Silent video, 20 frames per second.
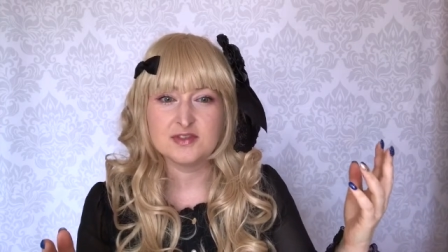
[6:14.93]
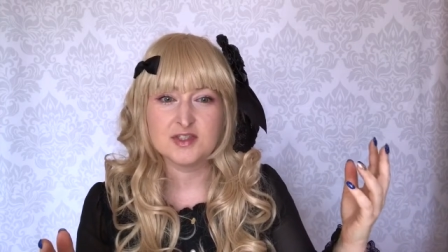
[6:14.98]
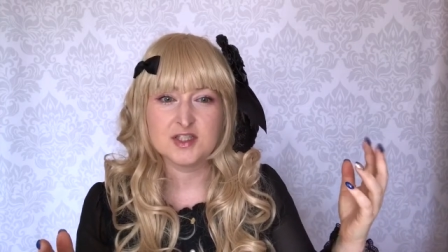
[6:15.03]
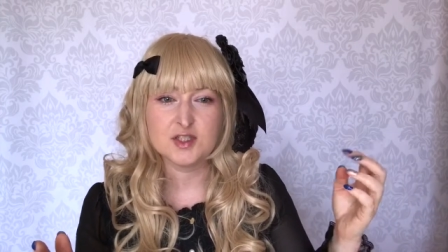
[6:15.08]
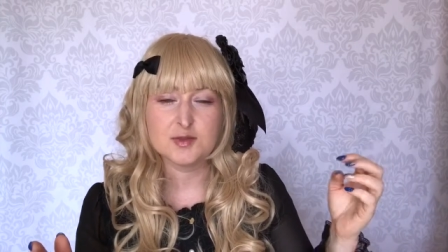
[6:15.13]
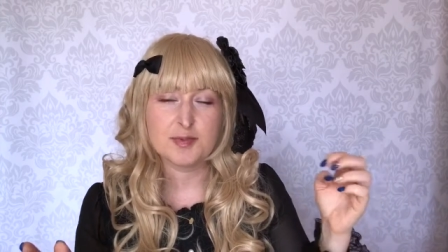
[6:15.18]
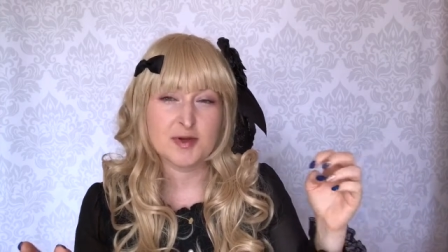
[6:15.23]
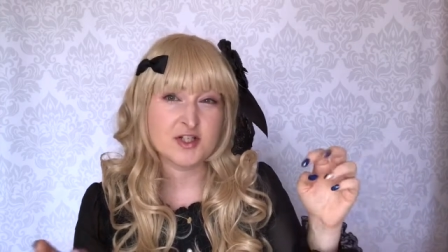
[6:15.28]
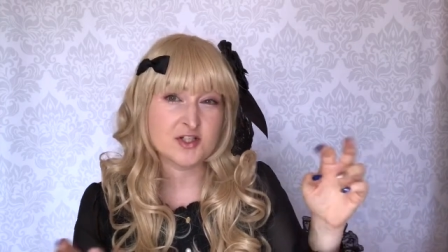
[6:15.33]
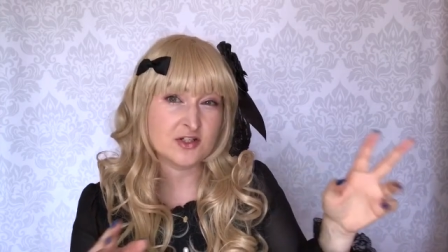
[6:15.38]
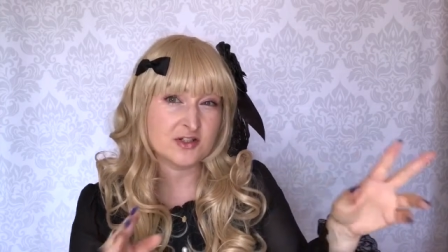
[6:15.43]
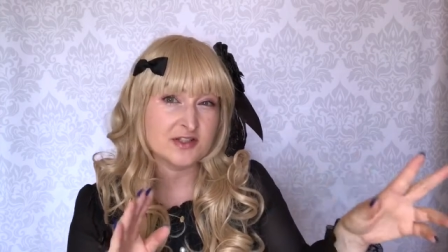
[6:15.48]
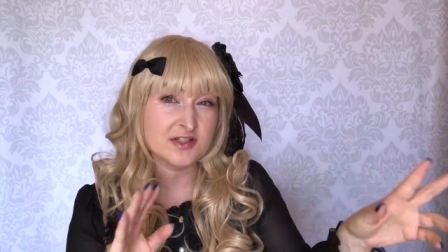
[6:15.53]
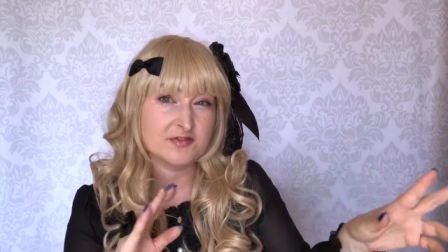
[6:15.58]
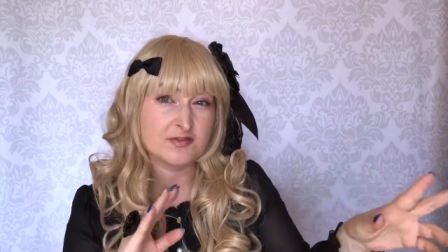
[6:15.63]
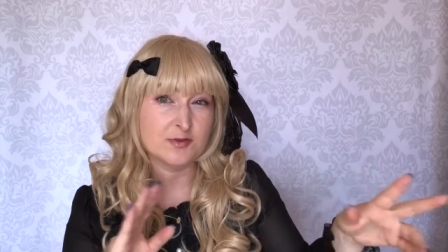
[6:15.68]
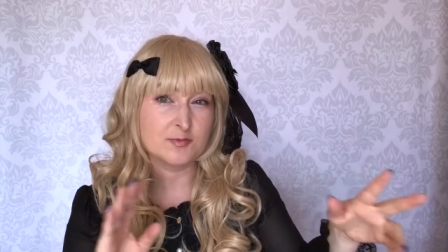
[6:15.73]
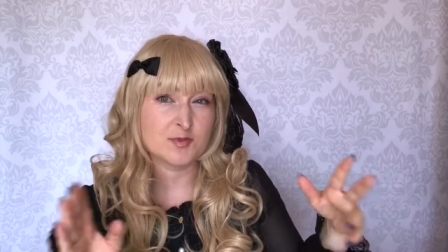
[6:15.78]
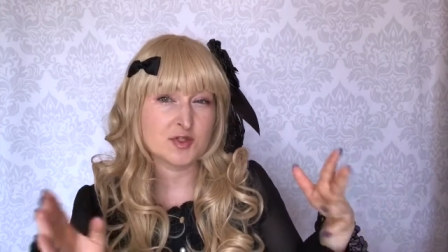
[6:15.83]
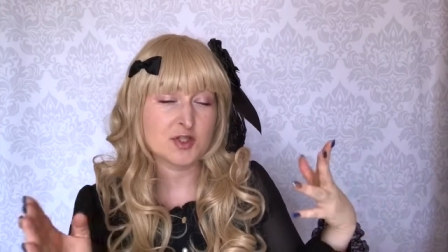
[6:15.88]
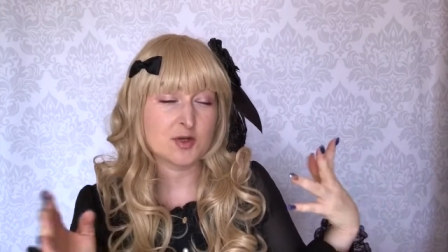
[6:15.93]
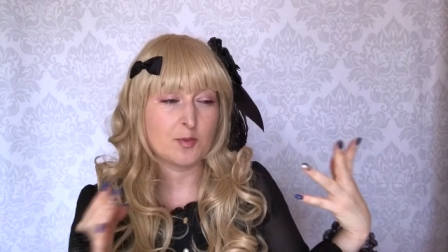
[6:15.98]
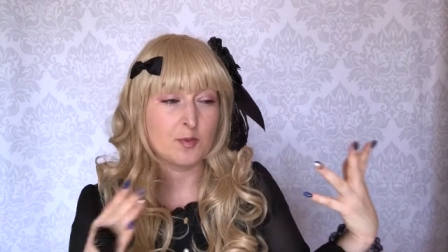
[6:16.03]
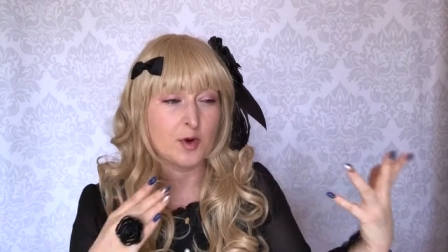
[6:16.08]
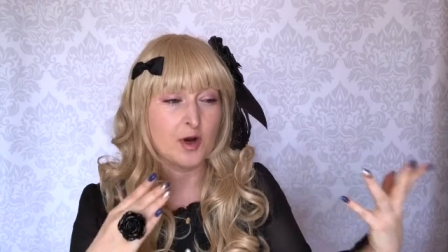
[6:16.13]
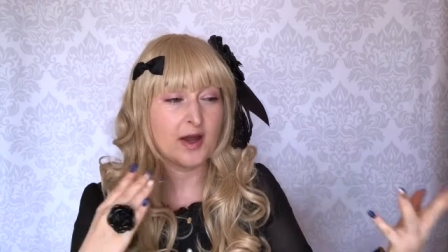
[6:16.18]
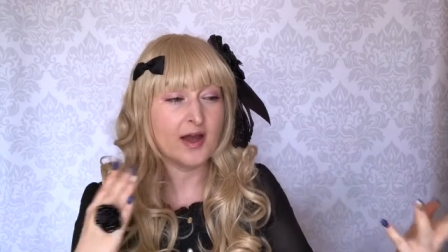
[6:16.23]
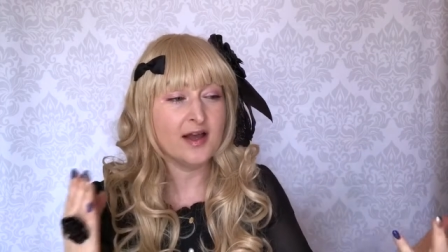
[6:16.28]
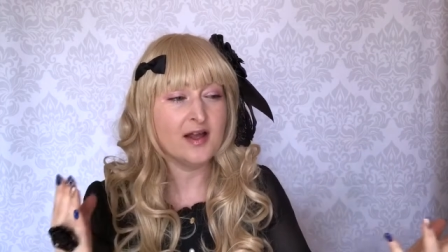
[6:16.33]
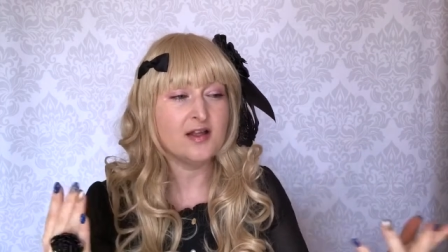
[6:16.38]
specialty from
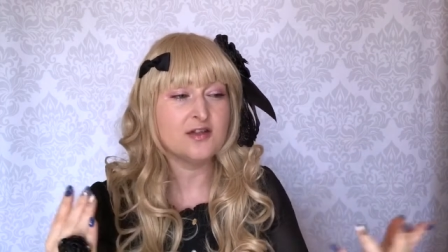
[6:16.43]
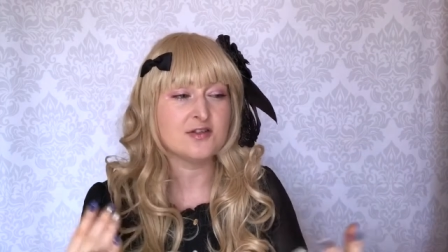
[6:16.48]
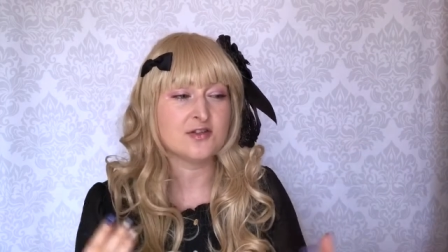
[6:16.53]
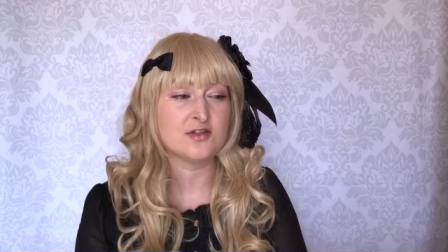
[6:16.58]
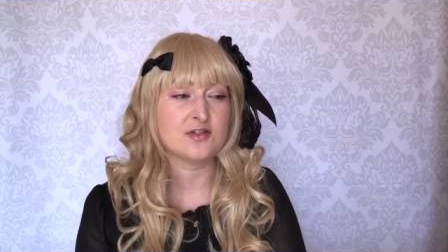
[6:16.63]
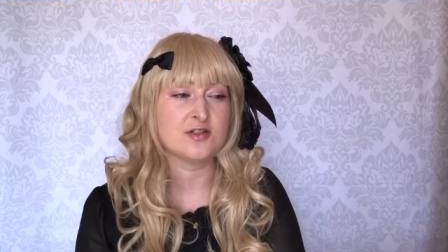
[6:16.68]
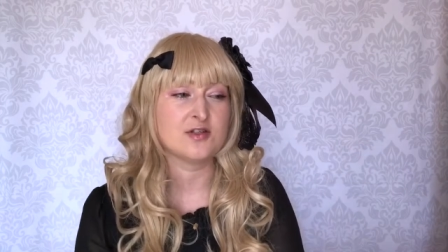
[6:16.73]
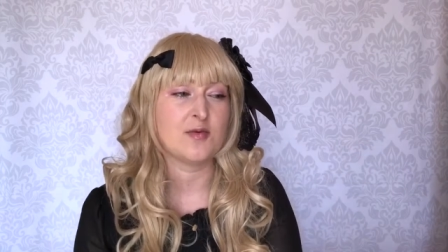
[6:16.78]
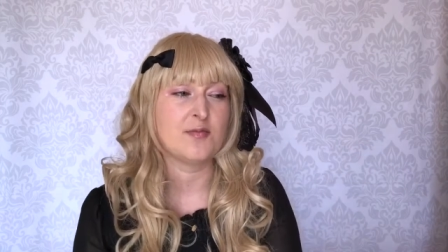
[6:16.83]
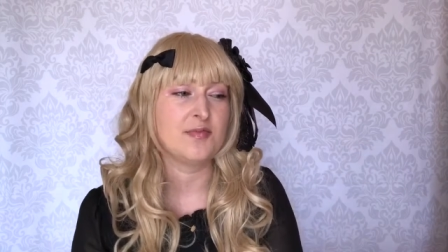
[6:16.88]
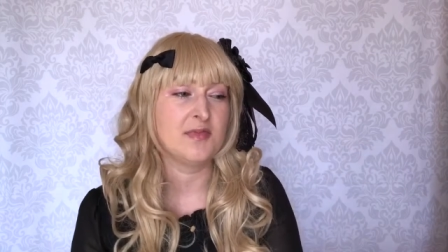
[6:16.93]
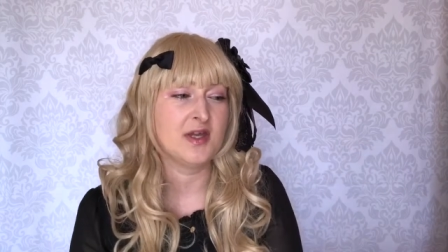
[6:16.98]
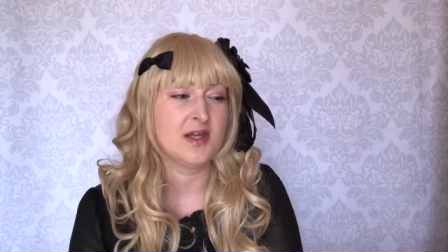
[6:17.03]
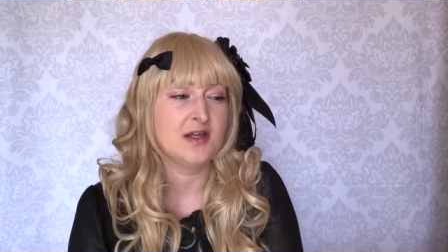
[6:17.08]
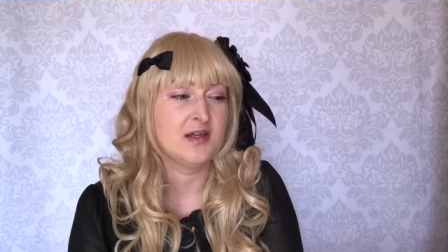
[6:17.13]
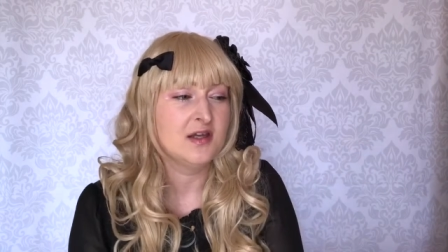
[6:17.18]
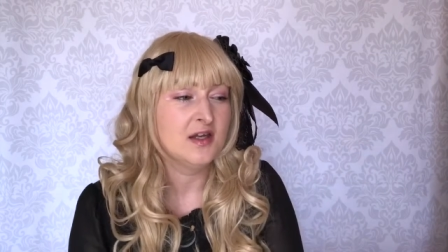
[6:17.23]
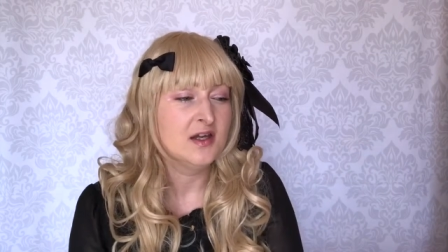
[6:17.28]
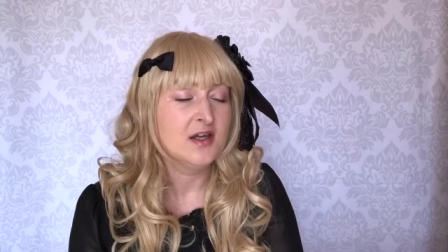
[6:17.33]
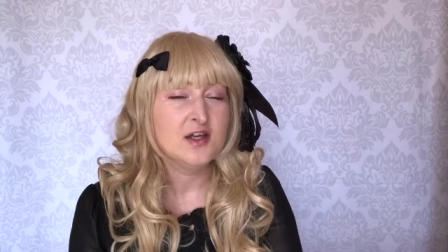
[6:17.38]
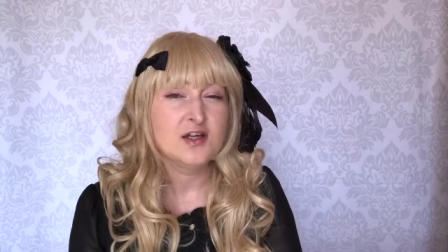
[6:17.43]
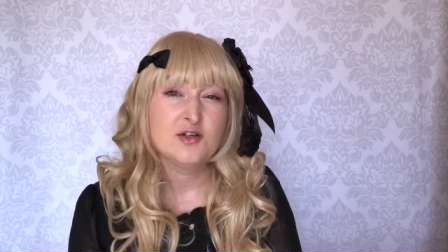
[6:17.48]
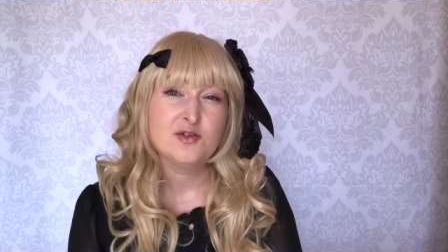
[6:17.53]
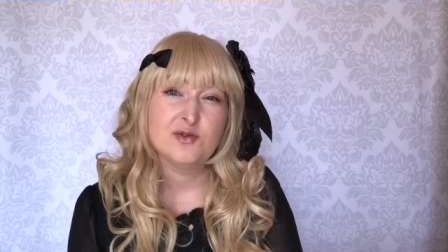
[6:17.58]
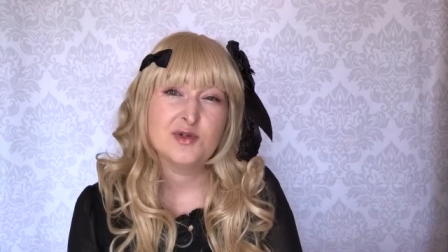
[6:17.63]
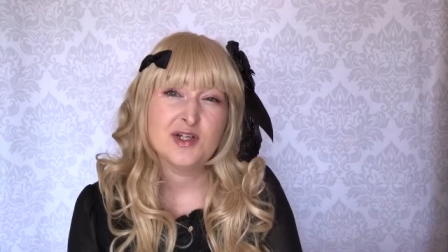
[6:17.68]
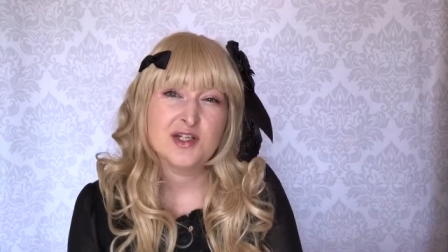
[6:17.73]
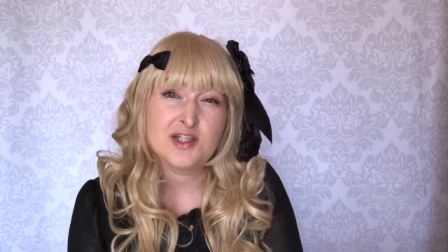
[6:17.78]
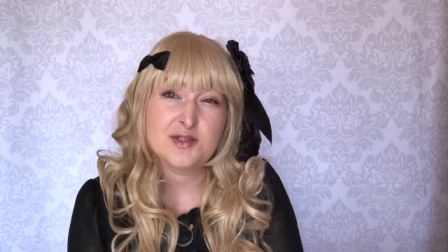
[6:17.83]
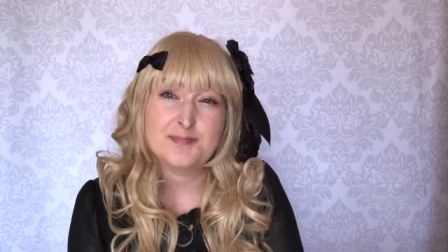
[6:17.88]
somewhere else or something
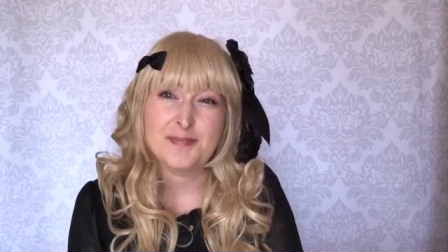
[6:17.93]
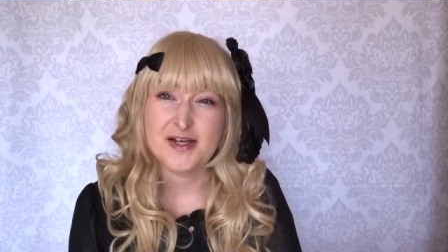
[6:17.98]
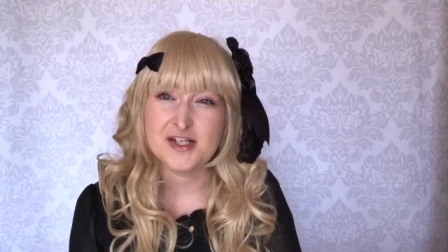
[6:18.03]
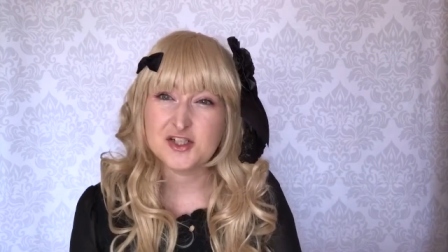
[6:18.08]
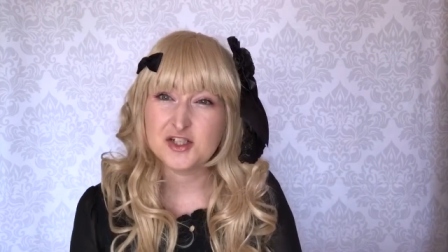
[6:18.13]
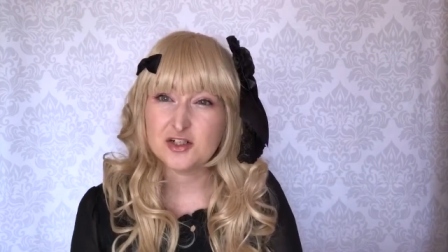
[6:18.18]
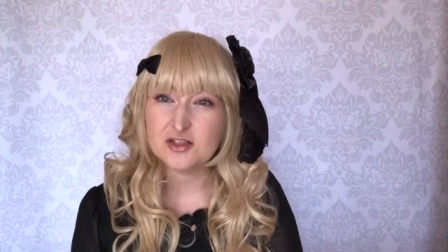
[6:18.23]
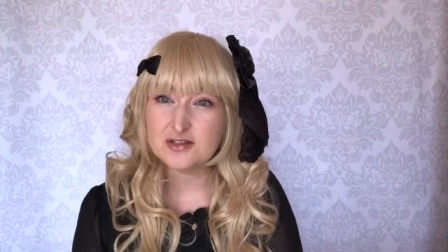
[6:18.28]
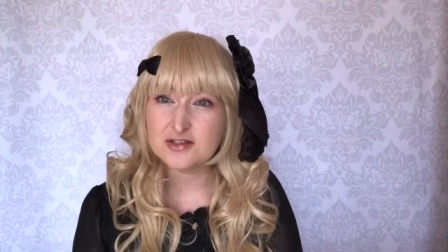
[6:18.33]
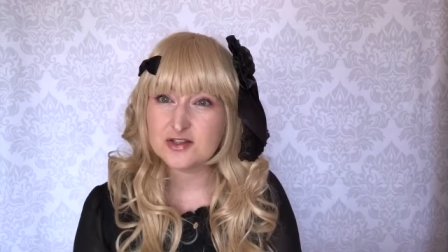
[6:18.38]
really special.